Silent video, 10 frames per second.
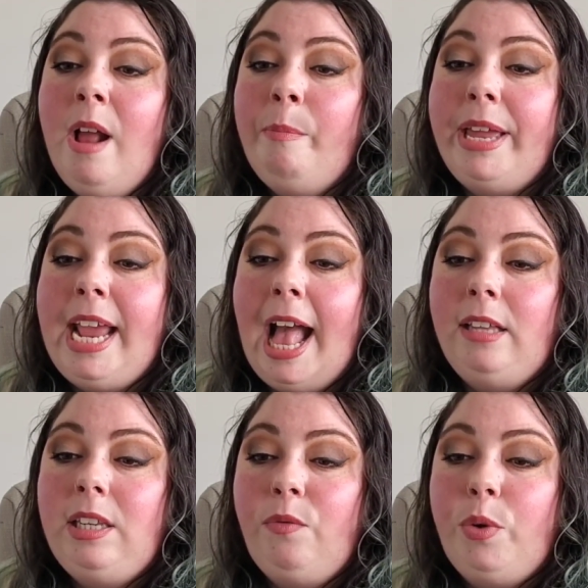but he
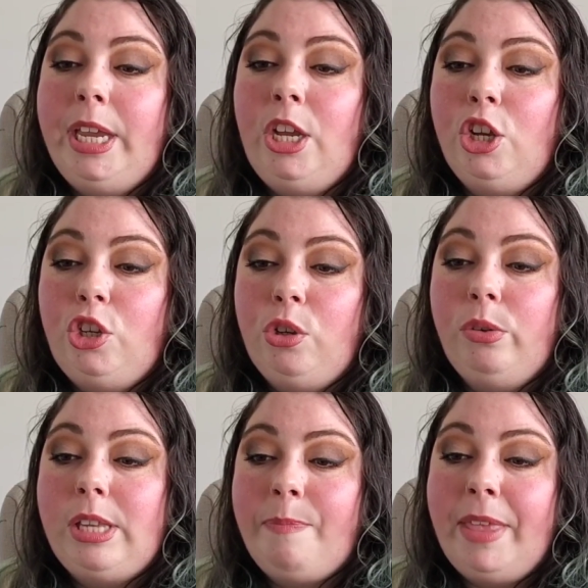asked if we could do
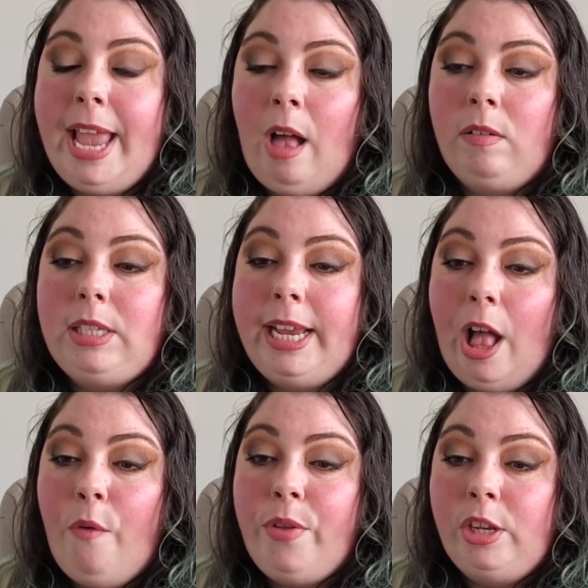something else like
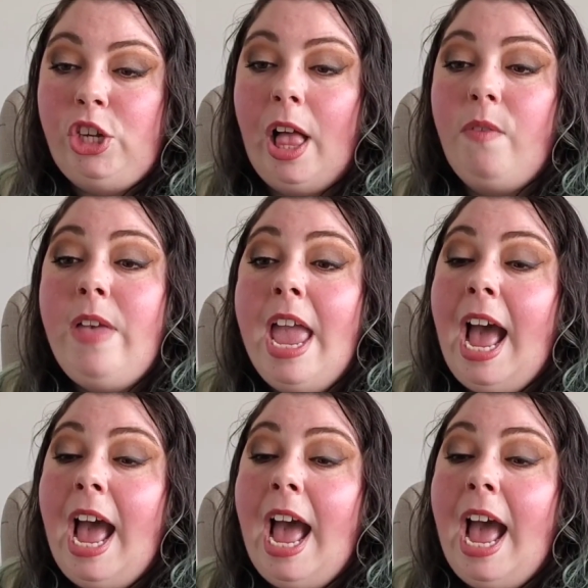Elf on the Shelf.